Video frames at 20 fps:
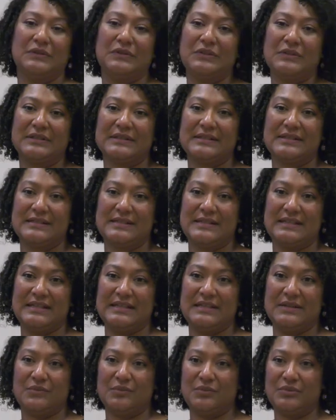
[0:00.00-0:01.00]
look to
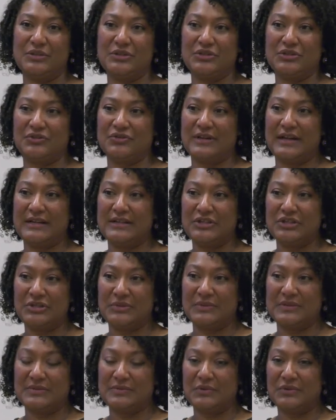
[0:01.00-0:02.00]
see which strategy
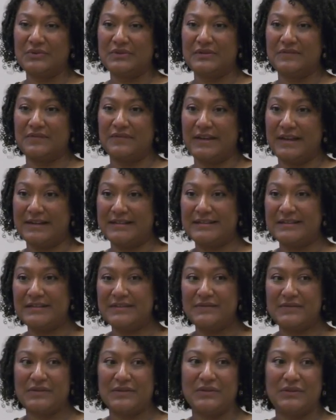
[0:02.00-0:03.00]
was most
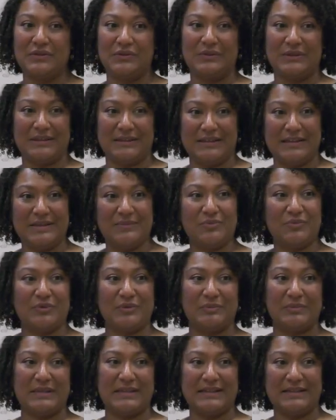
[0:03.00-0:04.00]
effective so that you can keep
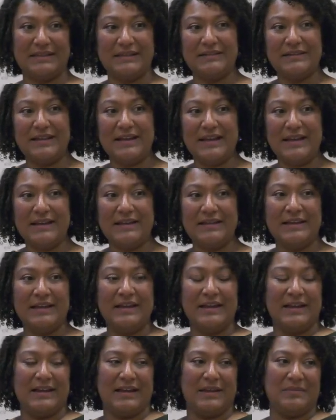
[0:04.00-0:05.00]
repeating that
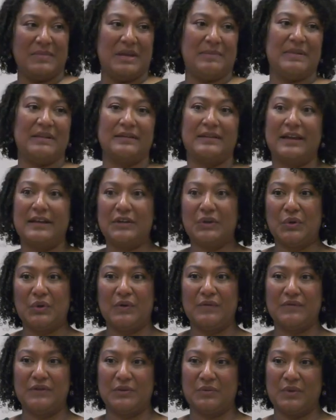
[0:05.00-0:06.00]
and maybe let go
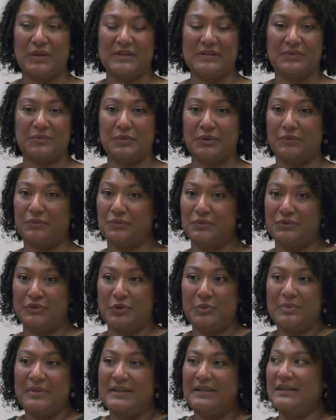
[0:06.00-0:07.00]
of the ones where, well,
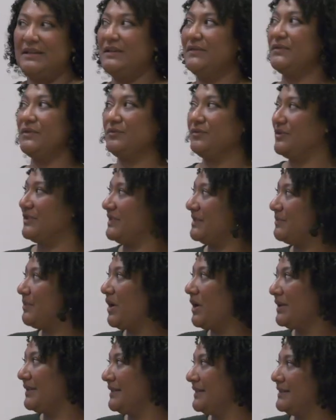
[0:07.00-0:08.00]
nobody even
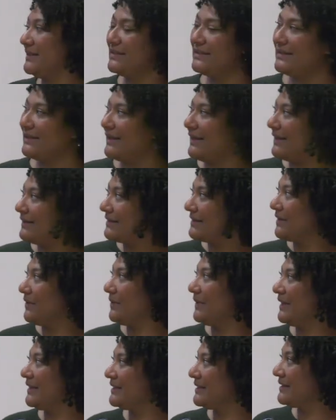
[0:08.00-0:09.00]
responded to that. So
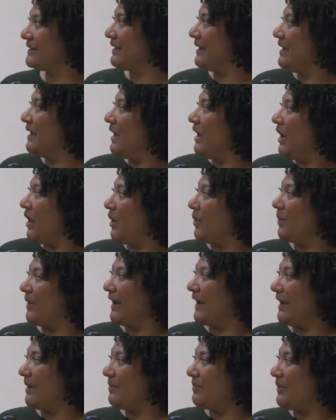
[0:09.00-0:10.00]
that's a
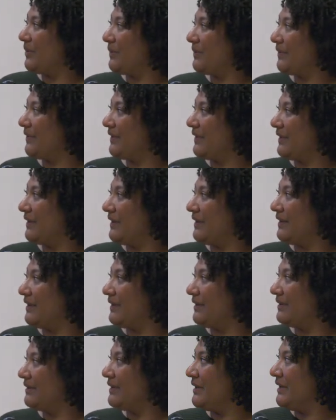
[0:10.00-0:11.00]
way both
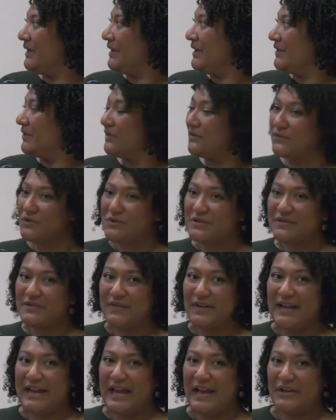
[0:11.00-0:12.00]
to
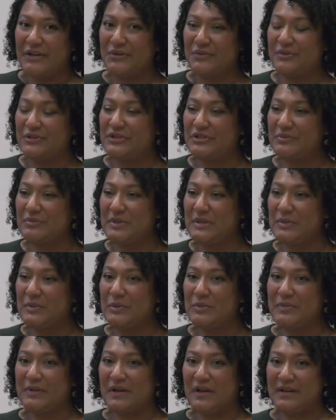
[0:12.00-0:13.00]
diversify how you're reaching people,
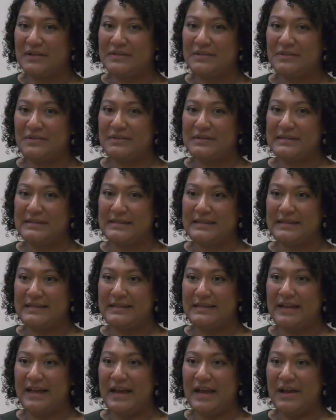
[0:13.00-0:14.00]
but also
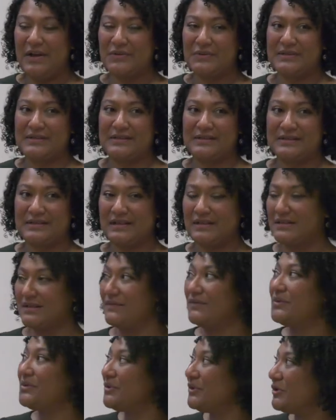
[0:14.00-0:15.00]
see how
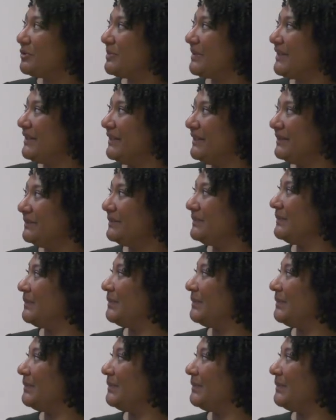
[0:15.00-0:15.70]
successful you're being.